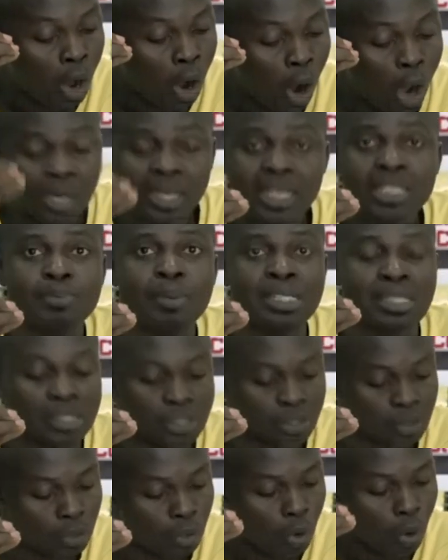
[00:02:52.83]
On this
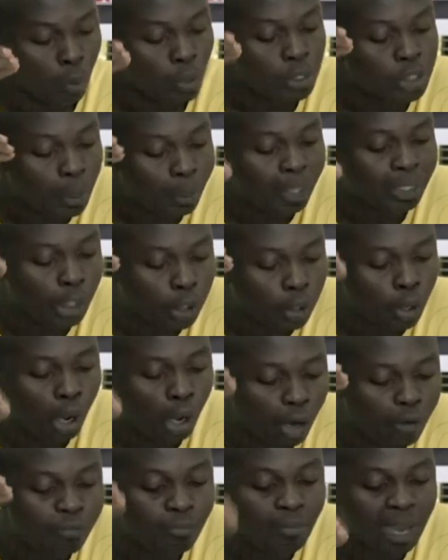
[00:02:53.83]
basis, we support the
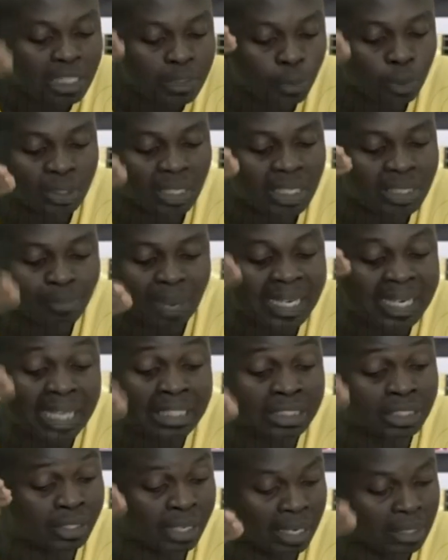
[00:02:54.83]
call of mass protest by
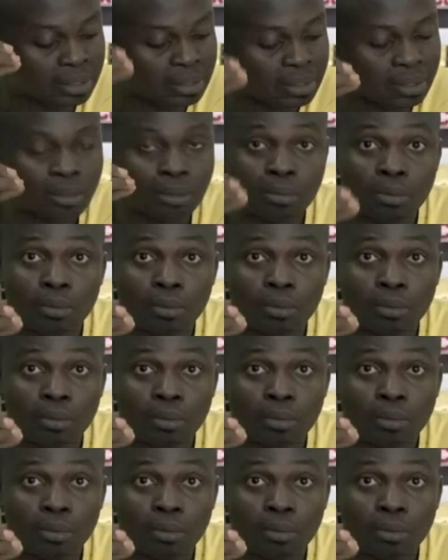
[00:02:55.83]
Nigerians